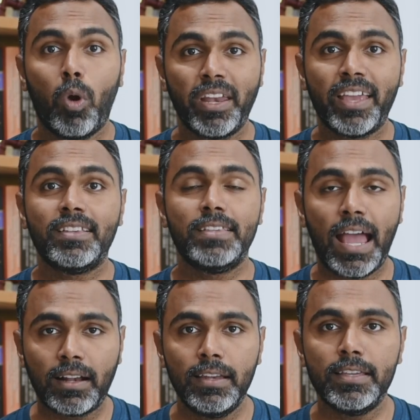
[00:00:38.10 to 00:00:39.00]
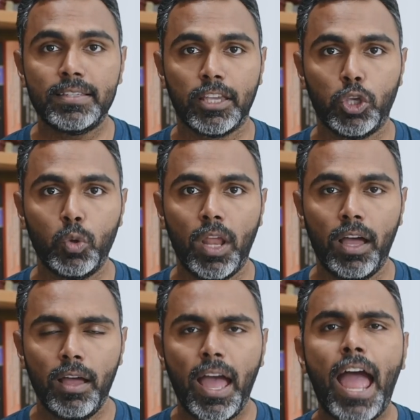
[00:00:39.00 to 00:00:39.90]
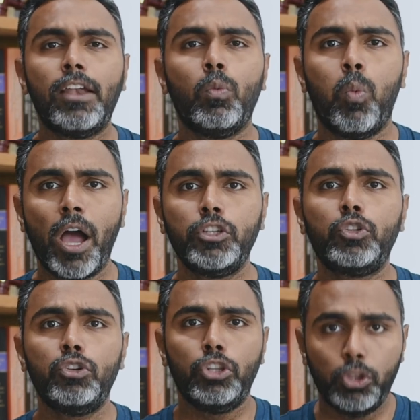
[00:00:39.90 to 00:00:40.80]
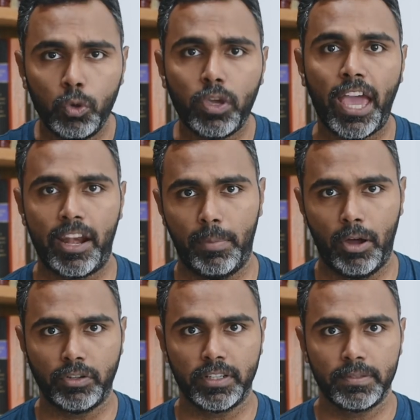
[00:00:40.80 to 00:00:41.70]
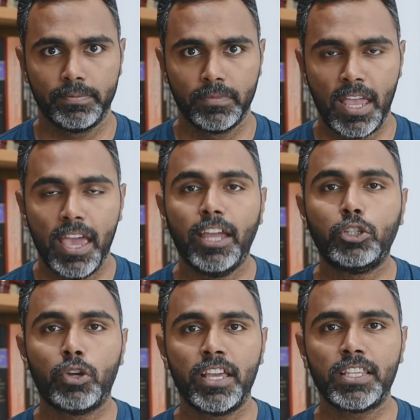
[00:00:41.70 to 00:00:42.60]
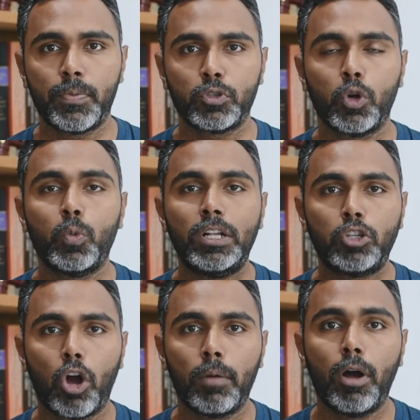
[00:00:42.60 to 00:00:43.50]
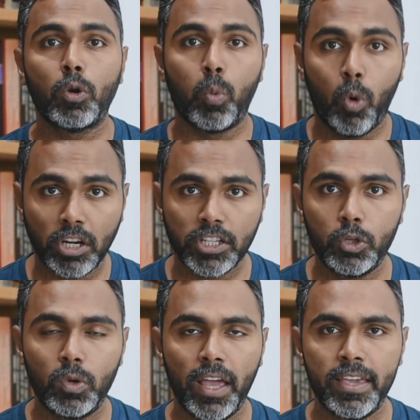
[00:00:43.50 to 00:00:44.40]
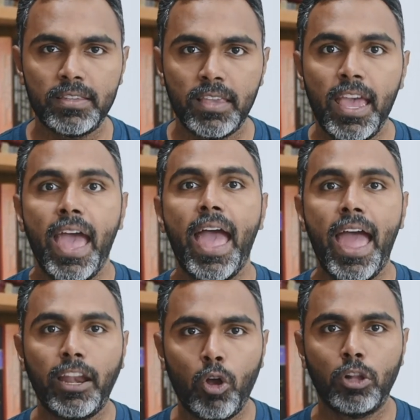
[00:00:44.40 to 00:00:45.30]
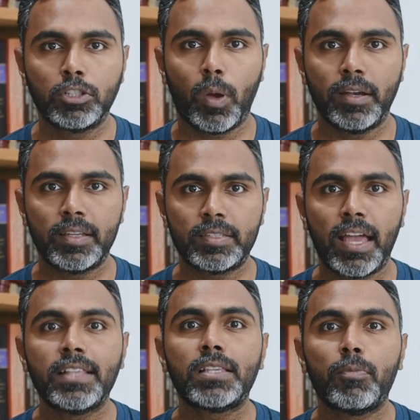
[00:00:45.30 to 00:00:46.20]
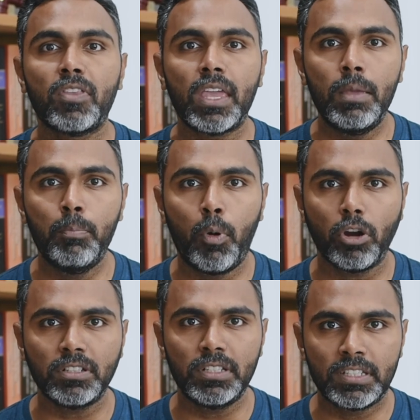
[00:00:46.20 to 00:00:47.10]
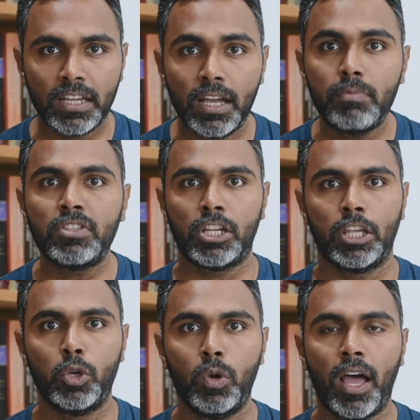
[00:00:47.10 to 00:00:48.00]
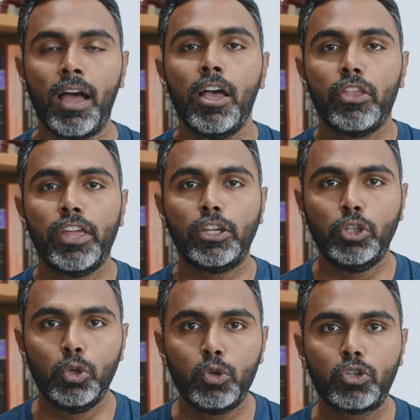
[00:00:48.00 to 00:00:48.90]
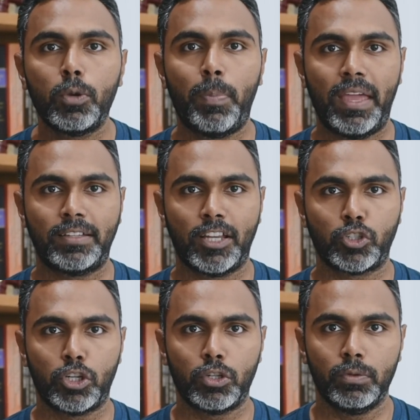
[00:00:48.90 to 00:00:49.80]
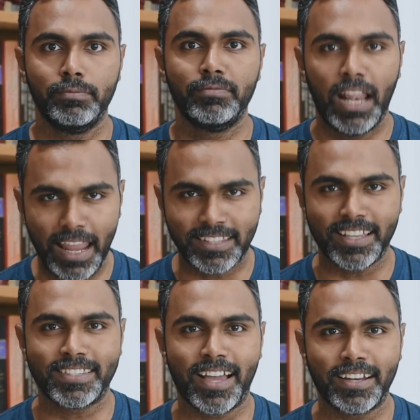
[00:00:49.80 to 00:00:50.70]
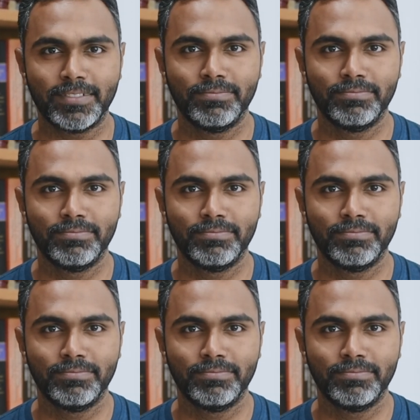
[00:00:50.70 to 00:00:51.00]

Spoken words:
what exactly is a EULA and why should you care about it? In today's episode, we'll talk about what a EULA is and also understand some of the important terms in a EULA that you should pay attention to. Let's get started.